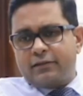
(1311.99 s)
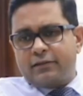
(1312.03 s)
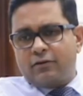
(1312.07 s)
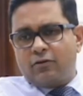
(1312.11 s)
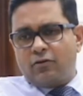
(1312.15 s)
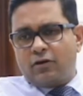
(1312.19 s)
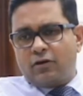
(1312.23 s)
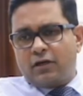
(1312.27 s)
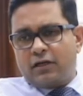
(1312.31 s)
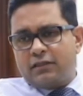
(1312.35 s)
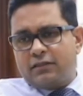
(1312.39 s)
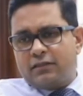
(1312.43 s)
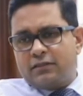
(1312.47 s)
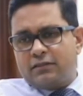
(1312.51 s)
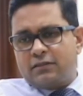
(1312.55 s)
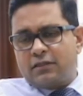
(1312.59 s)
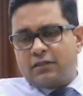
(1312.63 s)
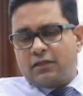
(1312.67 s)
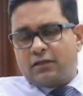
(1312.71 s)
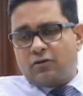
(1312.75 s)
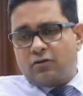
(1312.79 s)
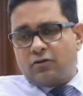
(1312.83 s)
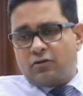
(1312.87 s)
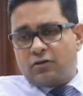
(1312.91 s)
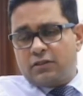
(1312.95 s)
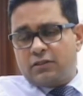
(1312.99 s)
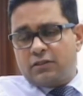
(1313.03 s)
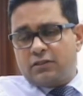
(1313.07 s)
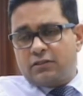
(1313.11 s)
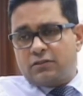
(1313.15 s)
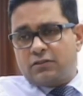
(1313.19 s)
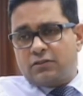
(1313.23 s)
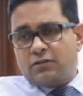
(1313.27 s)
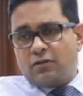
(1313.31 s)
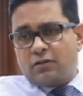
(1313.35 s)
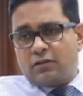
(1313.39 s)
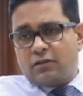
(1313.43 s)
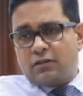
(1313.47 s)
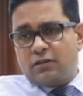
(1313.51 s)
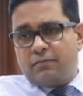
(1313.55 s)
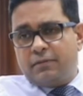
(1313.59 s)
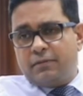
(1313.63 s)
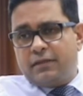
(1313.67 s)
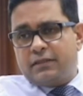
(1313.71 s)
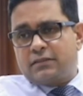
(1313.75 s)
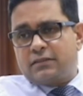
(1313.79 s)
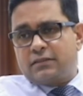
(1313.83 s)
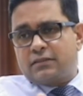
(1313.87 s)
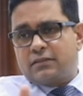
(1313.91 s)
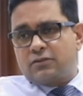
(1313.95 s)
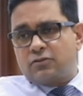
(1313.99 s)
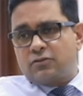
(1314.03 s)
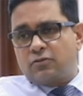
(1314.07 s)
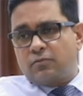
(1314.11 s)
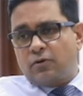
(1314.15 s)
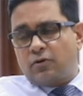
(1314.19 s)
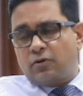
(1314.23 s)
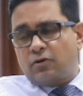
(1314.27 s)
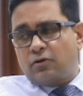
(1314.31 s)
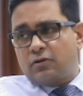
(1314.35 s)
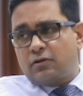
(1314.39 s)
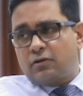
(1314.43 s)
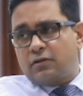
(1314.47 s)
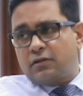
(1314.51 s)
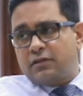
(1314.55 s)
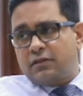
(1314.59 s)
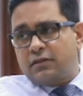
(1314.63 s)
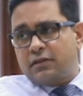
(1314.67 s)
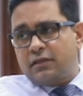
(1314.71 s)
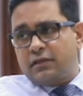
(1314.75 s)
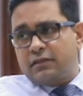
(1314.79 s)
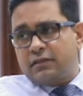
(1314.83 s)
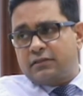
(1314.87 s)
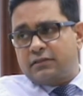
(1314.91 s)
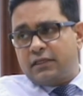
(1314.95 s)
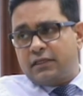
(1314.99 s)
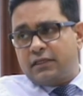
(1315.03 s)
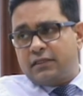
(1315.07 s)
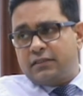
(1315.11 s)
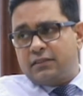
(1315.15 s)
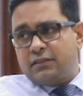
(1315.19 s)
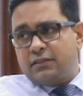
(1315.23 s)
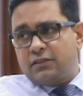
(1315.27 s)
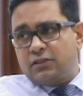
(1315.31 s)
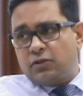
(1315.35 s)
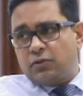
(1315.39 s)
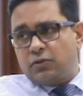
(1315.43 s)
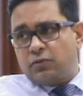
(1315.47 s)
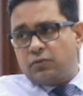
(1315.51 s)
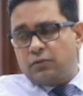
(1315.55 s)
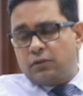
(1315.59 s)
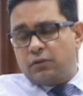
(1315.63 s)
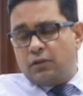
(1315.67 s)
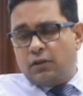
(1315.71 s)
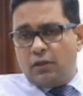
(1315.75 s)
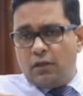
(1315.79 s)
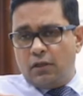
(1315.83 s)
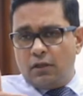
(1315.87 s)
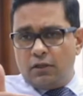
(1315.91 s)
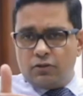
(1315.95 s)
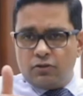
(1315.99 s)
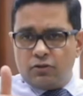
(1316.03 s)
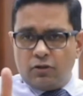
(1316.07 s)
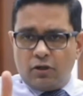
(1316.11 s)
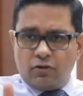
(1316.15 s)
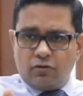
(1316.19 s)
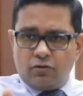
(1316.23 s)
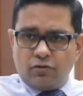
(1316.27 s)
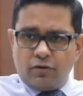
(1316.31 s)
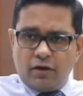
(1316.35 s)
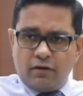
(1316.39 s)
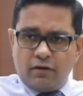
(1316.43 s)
okay, this technology is not the best, tomorrow changing. No. You have to